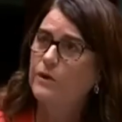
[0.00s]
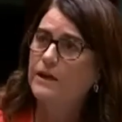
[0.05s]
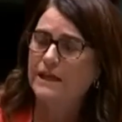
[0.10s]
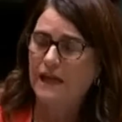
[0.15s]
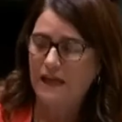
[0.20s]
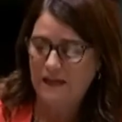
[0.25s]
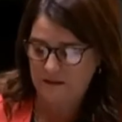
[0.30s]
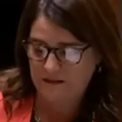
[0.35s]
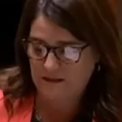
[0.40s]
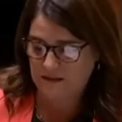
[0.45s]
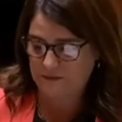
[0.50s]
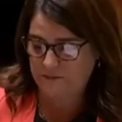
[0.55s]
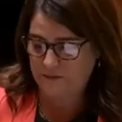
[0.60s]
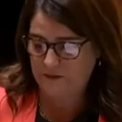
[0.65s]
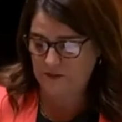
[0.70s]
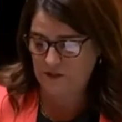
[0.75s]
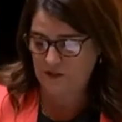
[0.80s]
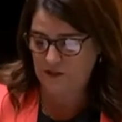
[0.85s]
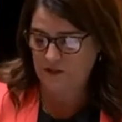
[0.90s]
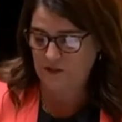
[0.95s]
we get in this
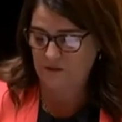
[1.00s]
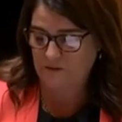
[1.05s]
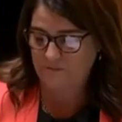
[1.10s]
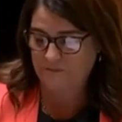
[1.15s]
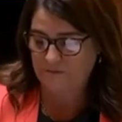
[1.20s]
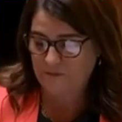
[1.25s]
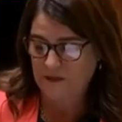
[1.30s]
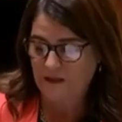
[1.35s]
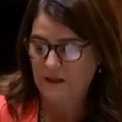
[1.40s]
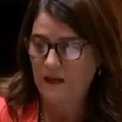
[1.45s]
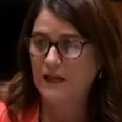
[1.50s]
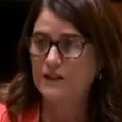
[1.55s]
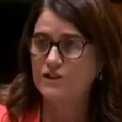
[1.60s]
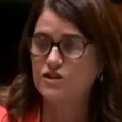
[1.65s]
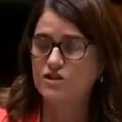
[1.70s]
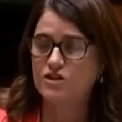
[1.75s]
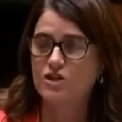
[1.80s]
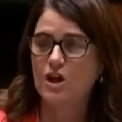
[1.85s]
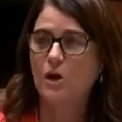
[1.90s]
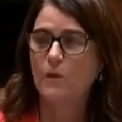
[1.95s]
position? It's
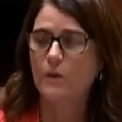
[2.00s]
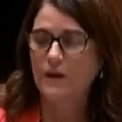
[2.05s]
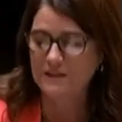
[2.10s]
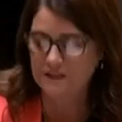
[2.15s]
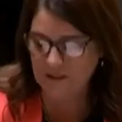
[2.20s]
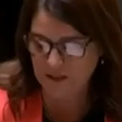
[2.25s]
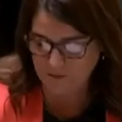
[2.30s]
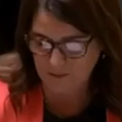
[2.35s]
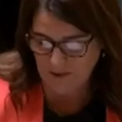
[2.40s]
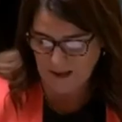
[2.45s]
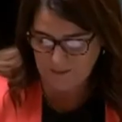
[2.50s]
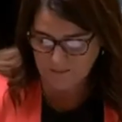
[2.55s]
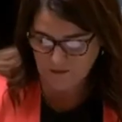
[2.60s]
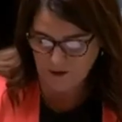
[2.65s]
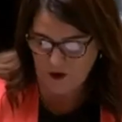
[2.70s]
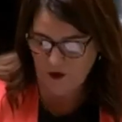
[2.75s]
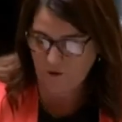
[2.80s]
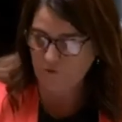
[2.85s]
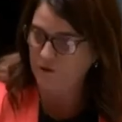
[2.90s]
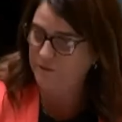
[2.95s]
so easy to blame
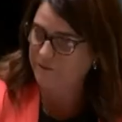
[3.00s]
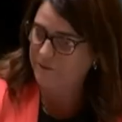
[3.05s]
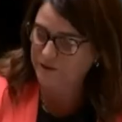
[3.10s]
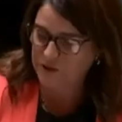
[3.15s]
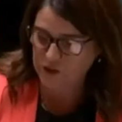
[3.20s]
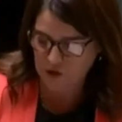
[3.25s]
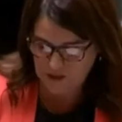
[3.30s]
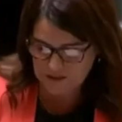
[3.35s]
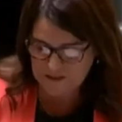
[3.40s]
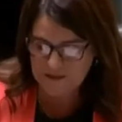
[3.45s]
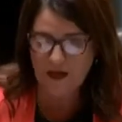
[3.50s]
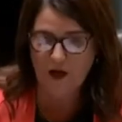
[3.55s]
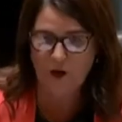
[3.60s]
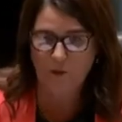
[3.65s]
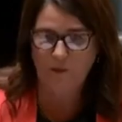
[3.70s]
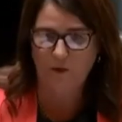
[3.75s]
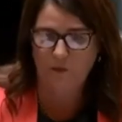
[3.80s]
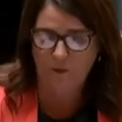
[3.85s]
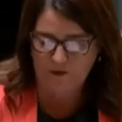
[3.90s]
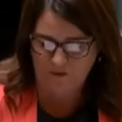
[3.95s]
COVID, but you can tell
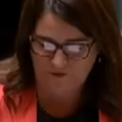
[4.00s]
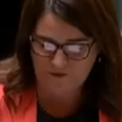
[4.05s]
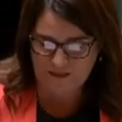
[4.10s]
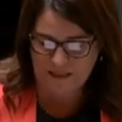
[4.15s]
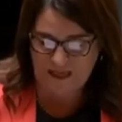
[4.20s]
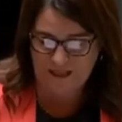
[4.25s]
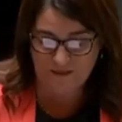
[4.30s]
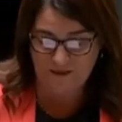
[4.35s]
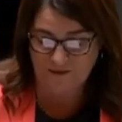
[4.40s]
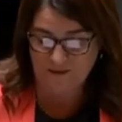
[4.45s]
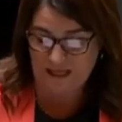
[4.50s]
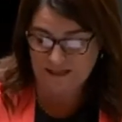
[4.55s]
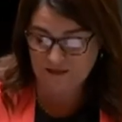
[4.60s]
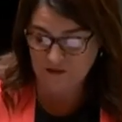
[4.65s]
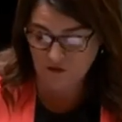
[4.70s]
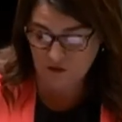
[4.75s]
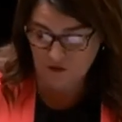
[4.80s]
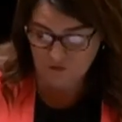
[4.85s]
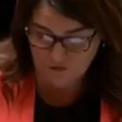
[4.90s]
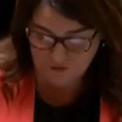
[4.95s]
by what I've said that that's
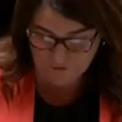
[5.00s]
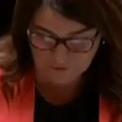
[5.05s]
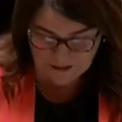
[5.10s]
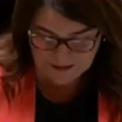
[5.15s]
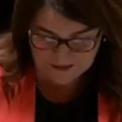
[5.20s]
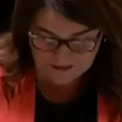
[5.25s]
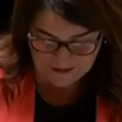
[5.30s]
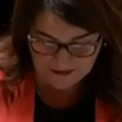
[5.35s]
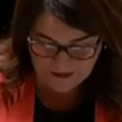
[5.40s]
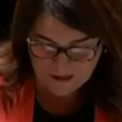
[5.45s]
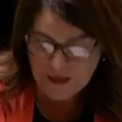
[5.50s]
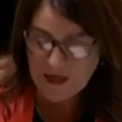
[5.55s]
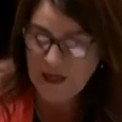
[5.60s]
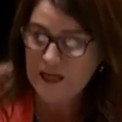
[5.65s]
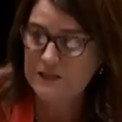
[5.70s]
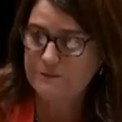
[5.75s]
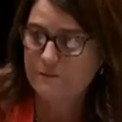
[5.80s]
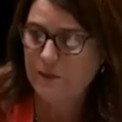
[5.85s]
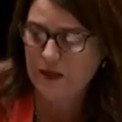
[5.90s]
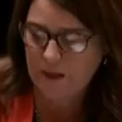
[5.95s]
not the reason.
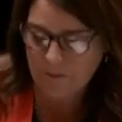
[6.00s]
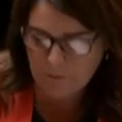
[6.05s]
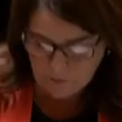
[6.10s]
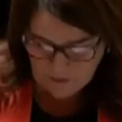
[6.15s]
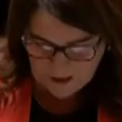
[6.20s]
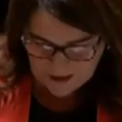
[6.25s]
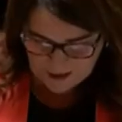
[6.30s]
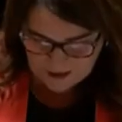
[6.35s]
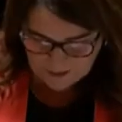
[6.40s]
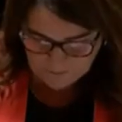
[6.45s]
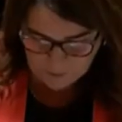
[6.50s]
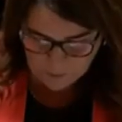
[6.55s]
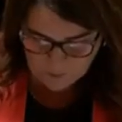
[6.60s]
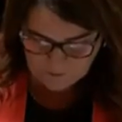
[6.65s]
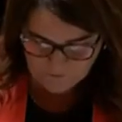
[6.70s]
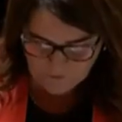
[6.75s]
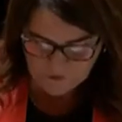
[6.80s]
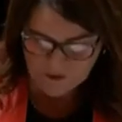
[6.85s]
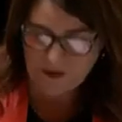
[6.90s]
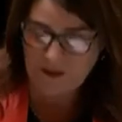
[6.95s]
It's been at breaking
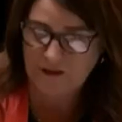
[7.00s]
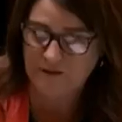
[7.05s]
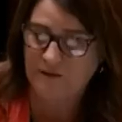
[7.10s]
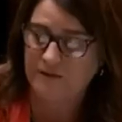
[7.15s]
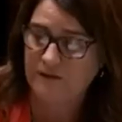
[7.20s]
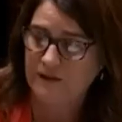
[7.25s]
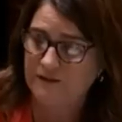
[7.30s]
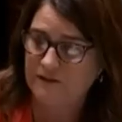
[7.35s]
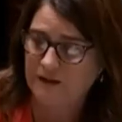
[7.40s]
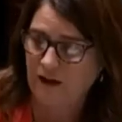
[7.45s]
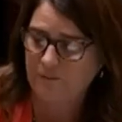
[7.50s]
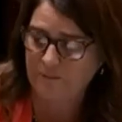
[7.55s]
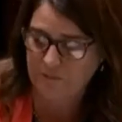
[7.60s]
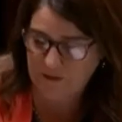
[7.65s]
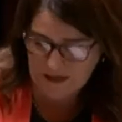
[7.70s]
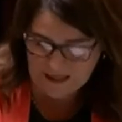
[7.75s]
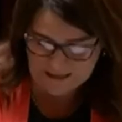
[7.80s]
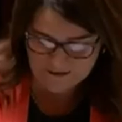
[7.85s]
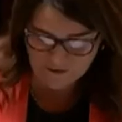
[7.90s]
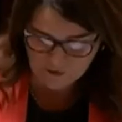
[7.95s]
point for years, and this
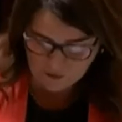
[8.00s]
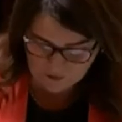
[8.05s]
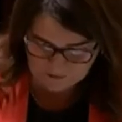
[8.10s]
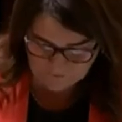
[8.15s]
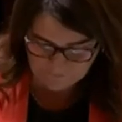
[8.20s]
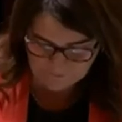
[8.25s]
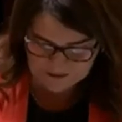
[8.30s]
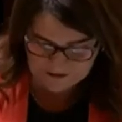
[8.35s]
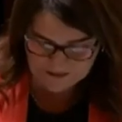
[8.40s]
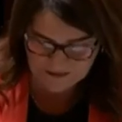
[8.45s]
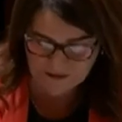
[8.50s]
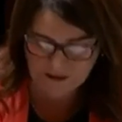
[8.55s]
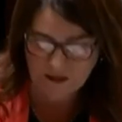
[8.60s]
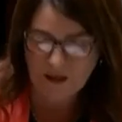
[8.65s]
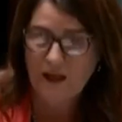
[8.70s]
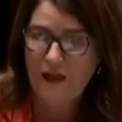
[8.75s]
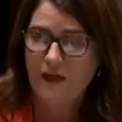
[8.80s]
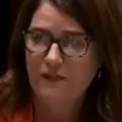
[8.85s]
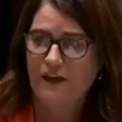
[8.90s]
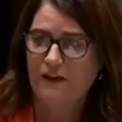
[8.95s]
government has not invested.
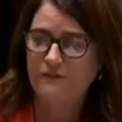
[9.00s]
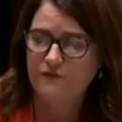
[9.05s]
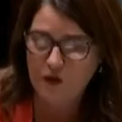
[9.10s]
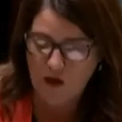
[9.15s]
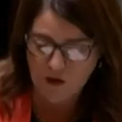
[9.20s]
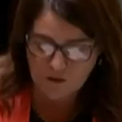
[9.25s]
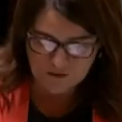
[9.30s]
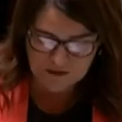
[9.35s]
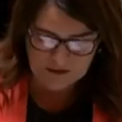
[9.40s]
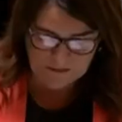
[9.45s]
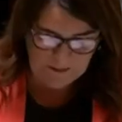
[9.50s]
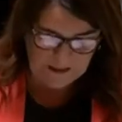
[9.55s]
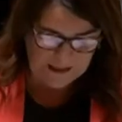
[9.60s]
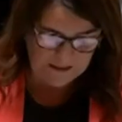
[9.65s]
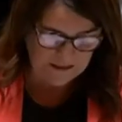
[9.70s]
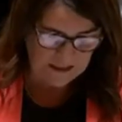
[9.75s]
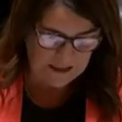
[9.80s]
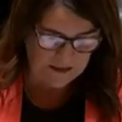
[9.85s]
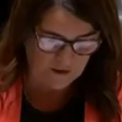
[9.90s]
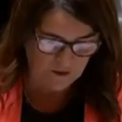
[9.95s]
They've told us
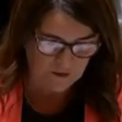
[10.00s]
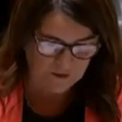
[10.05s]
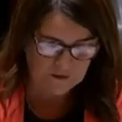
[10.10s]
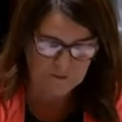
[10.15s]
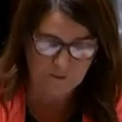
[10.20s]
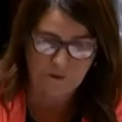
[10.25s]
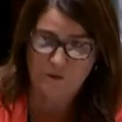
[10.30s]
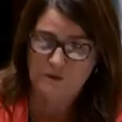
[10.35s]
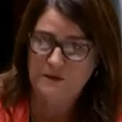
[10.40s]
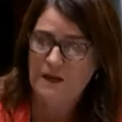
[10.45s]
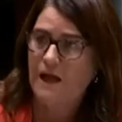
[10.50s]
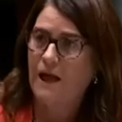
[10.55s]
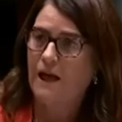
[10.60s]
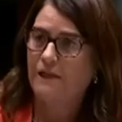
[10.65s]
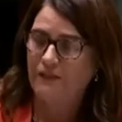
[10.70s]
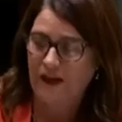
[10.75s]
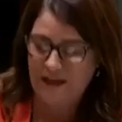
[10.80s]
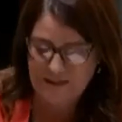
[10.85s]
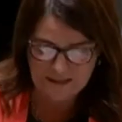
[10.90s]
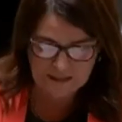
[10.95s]
about 10 hospitals.
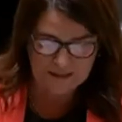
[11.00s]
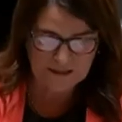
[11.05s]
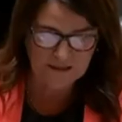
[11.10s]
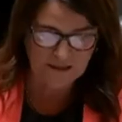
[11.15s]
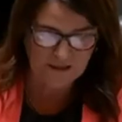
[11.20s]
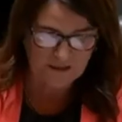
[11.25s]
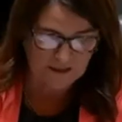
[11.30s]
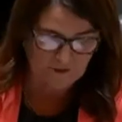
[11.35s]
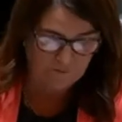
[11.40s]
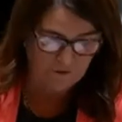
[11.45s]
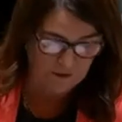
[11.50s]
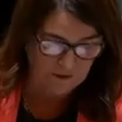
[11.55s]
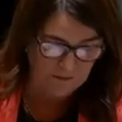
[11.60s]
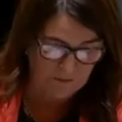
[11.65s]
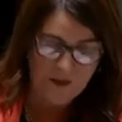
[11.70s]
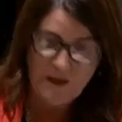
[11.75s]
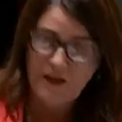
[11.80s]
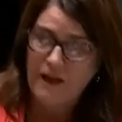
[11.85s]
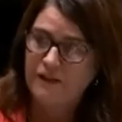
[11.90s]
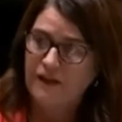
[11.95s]
They didn't deliver them.
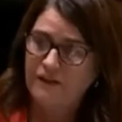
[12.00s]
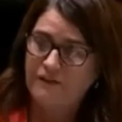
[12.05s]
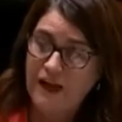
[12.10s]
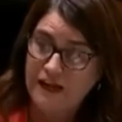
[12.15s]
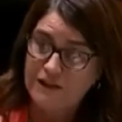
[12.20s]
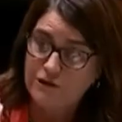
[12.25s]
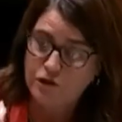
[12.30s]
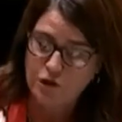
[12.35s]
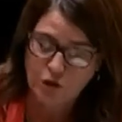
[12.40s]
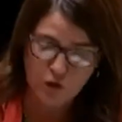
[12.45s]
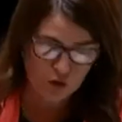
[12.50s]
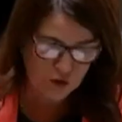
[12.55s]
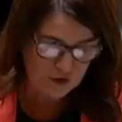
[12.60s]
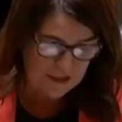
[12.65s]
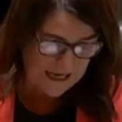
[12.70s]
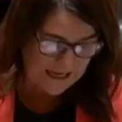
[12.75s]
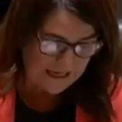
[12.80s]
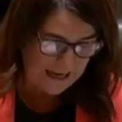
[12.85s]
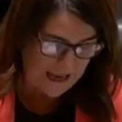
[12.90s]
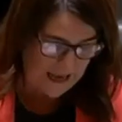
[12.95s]
They've had 2
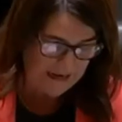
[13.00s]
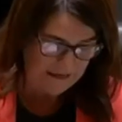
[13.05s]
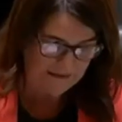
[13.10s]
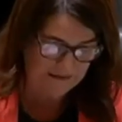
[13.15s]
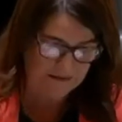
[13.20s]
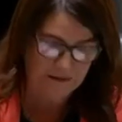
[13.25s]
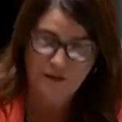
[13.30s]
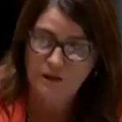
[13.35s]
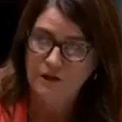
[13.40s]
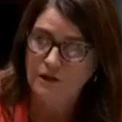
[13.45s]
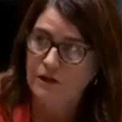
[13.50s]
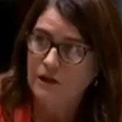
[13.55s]
decades.